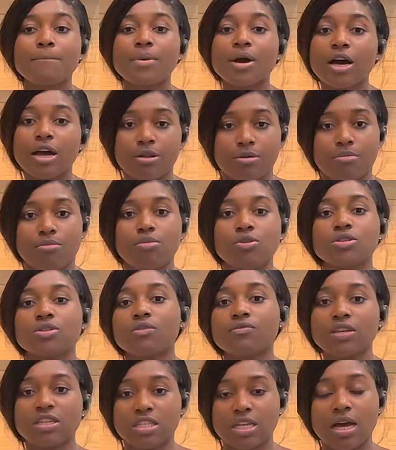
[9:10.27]
but most
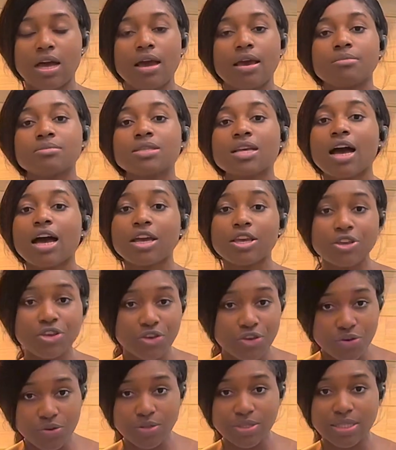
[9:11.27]
of the times I
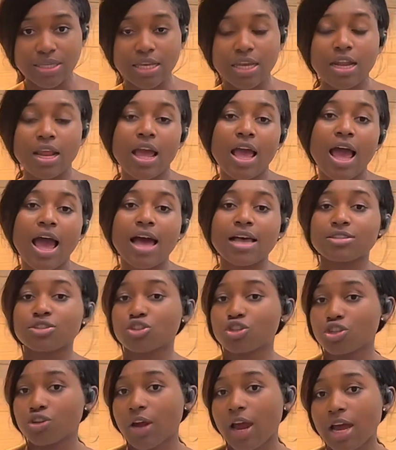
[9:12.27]
use it
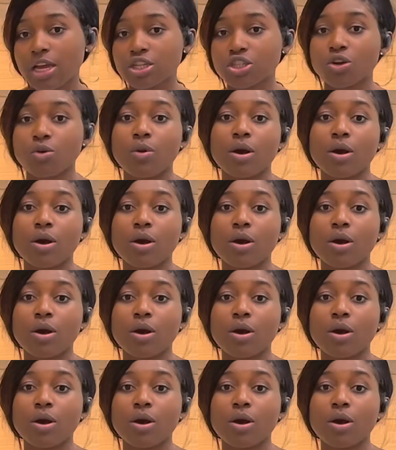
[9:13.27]
as trash,